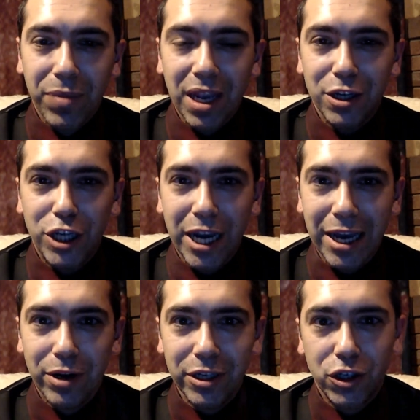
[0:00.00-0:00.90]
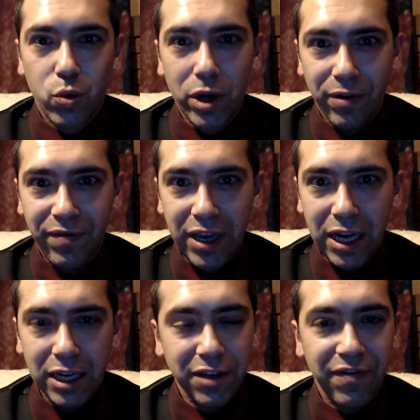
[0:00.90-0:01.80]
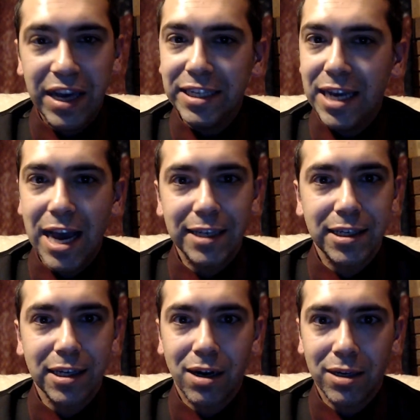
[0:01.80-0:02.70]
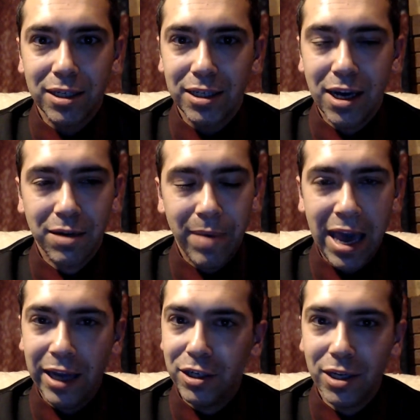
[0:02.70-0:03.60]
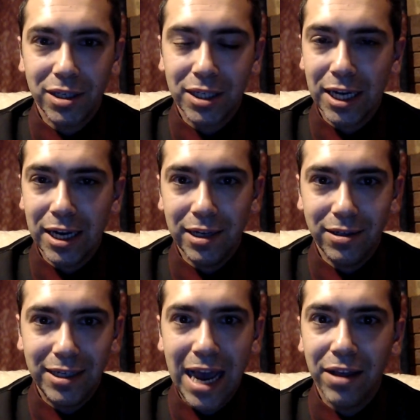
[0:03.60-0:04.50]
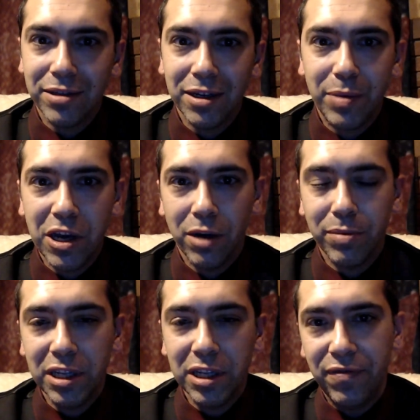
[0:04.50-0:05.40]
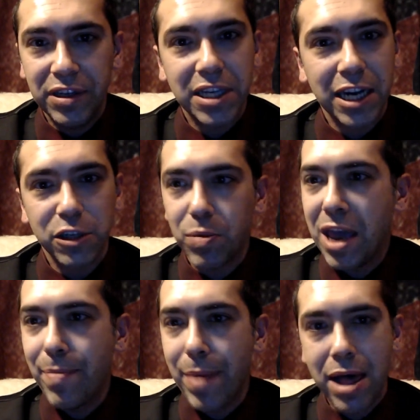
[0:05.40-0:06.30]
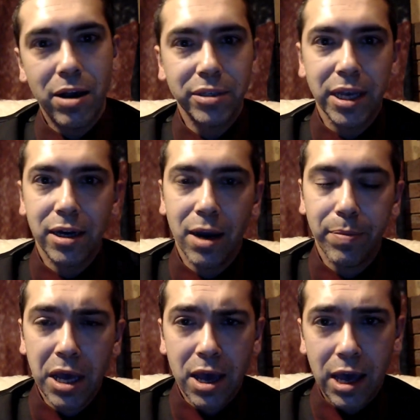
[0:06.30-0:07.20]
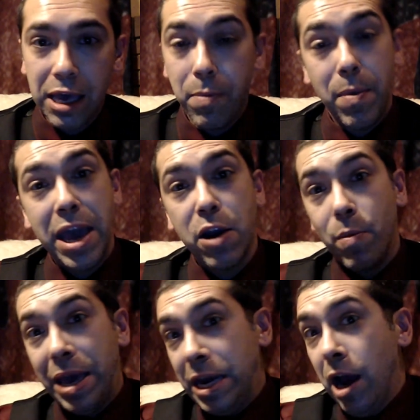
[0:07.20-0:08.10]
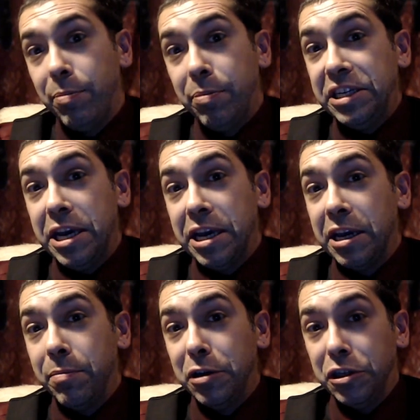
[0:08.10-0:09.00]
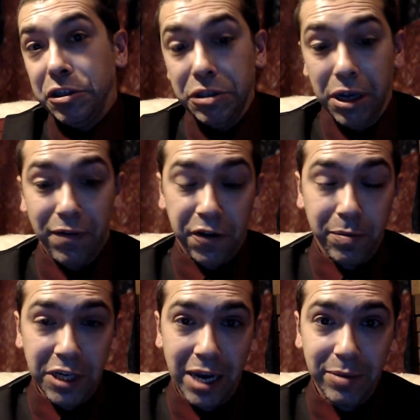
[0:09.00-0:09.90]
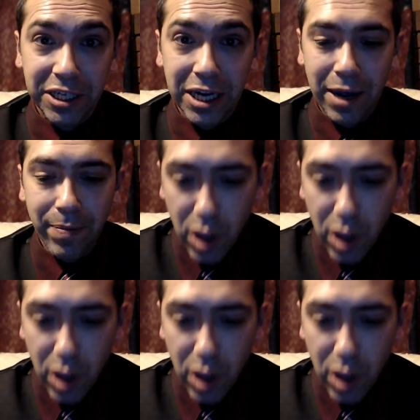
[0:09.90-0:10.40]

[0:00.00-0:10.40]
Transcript: Check out his Twitter feed. He's a fantastic artist, young man, just talented beyond belief. He's got his PayPal all set up. He may or may not be taking commissions from time to time.